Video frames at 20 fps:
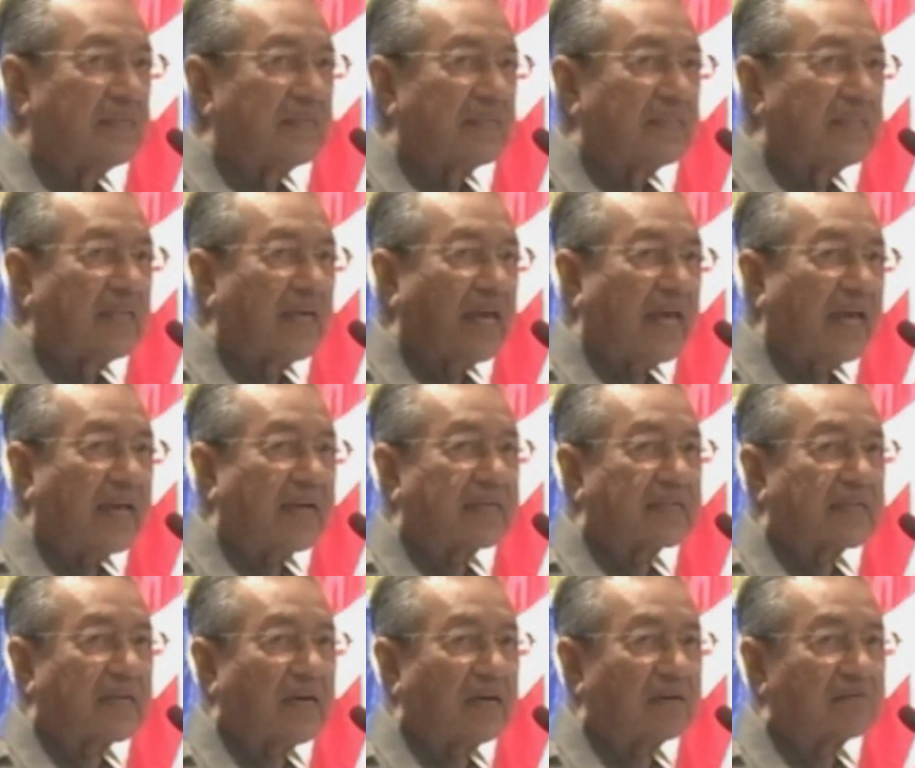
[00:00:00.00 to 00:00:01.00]
The
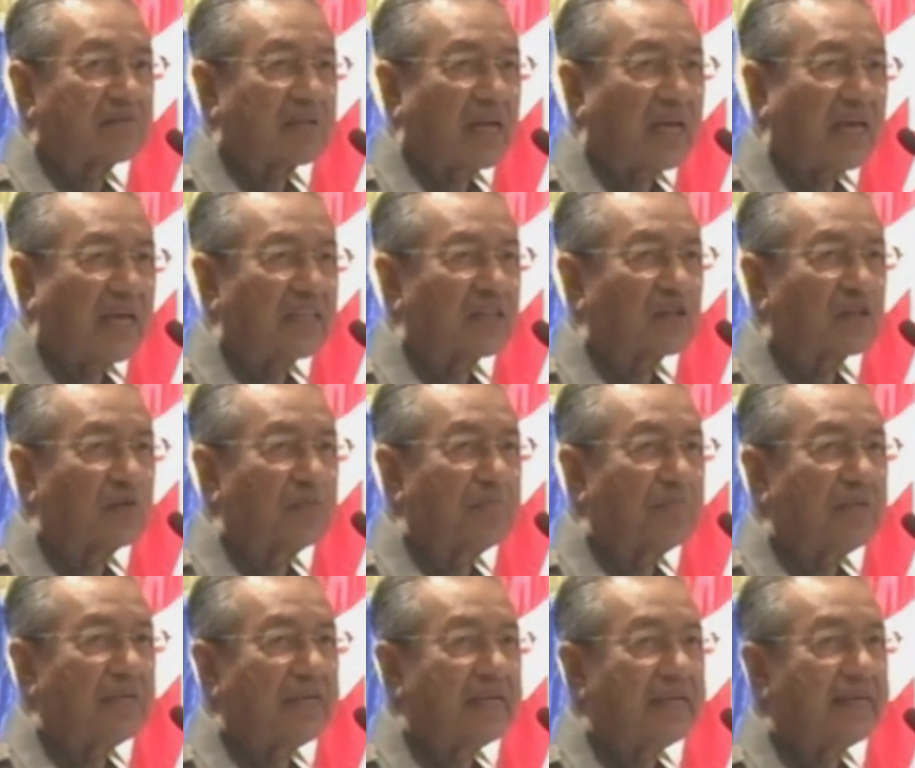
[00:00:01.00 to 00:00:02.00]
aircrafts had to
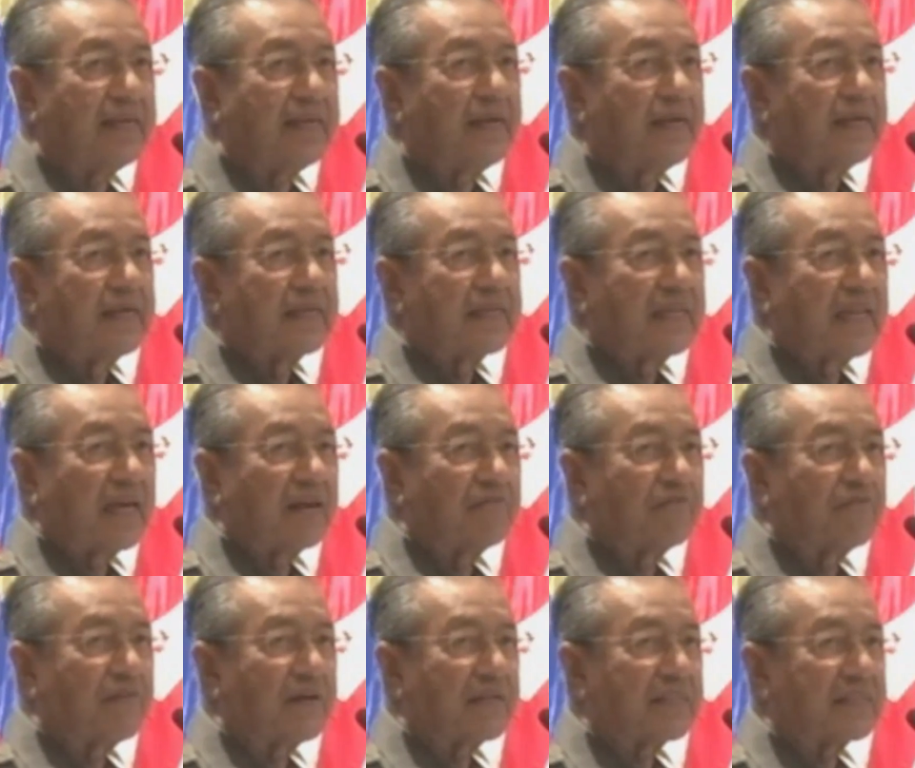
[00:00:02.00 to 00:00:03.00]
be
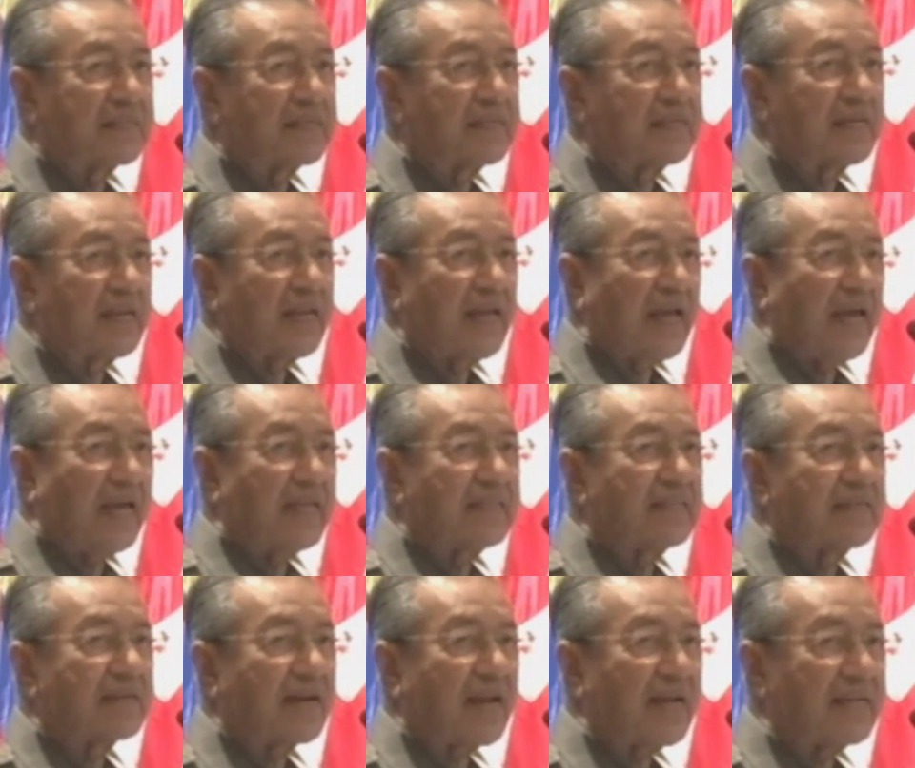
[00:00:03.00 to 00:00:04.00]
diverted at
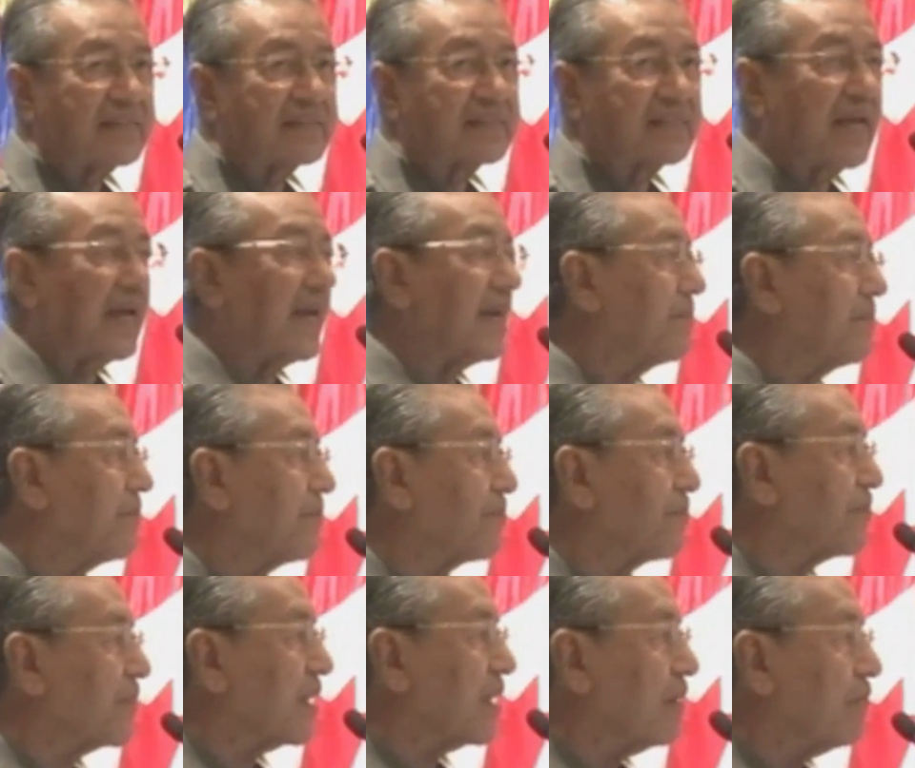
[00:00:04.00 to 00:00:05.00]
the right time
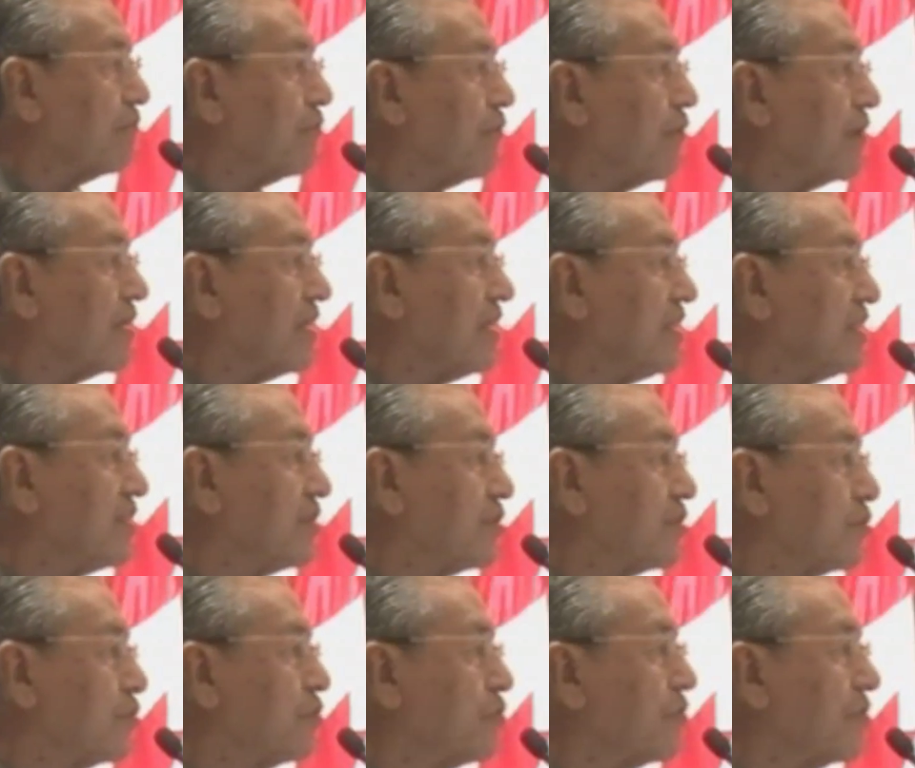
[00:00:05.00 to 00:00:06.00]
for
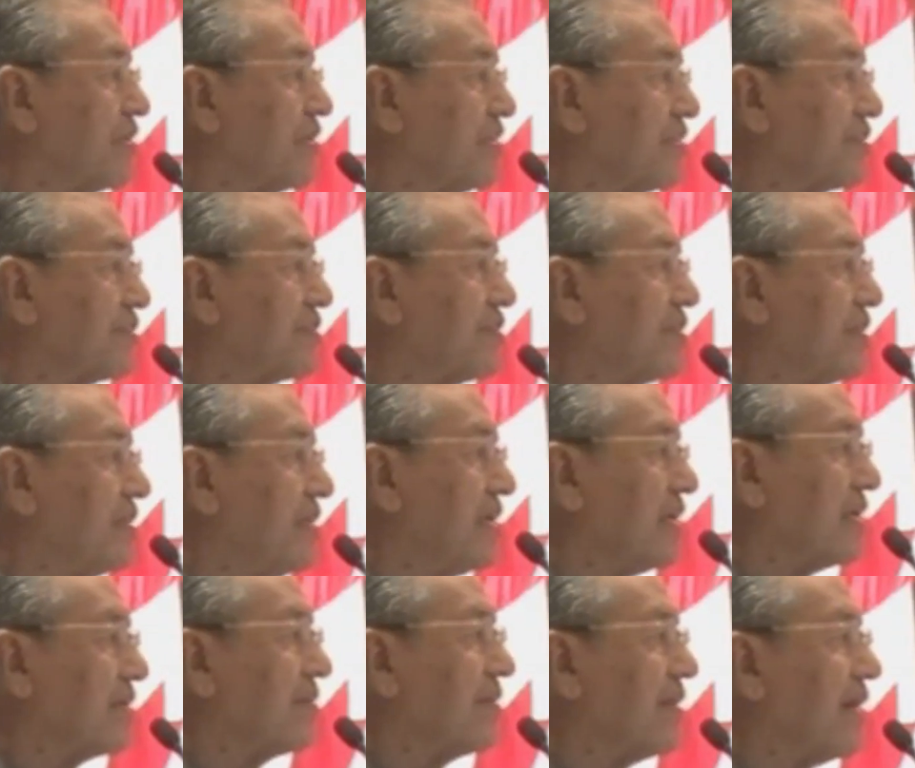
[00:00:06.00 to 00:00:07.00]
each to reach
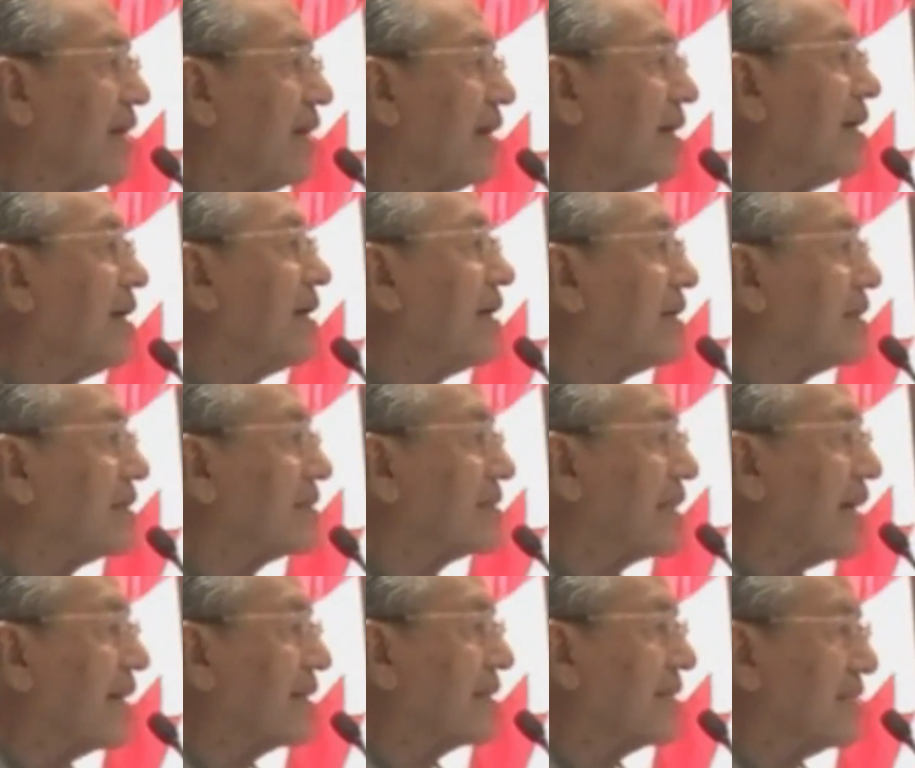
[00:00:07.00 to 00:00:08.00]
their
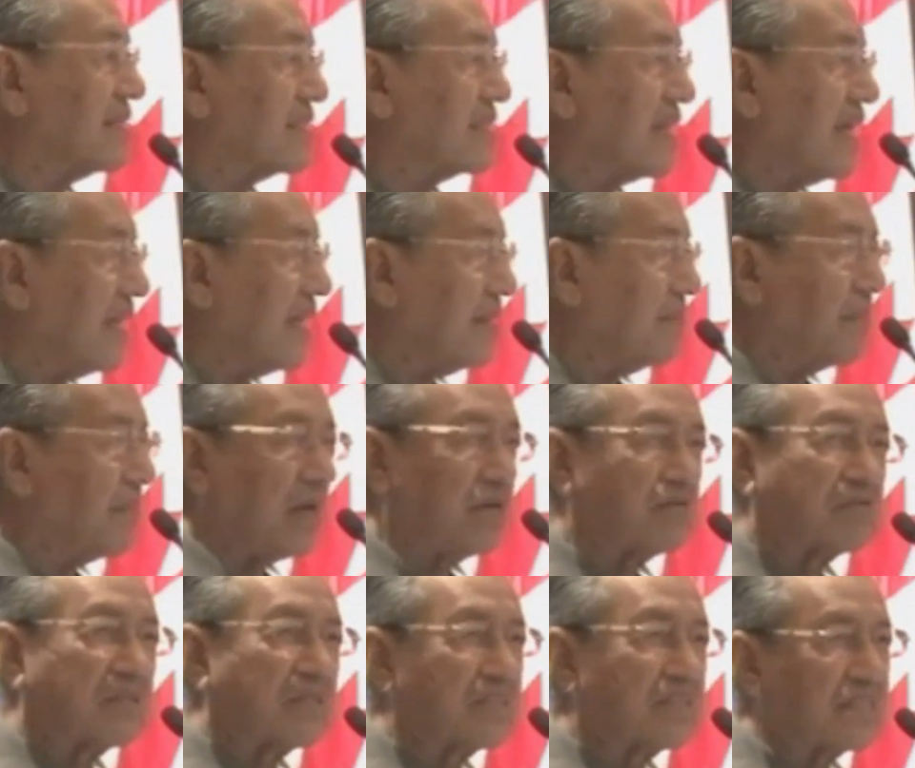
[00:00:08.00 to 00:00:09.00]
targets at
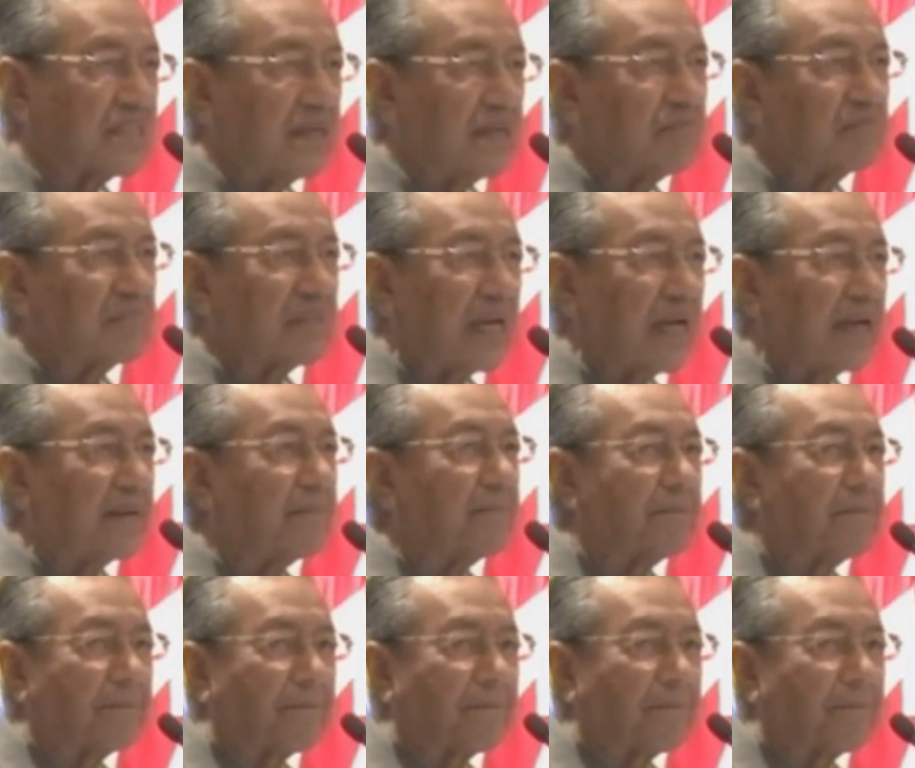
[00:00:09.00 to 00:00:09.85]
about the same time.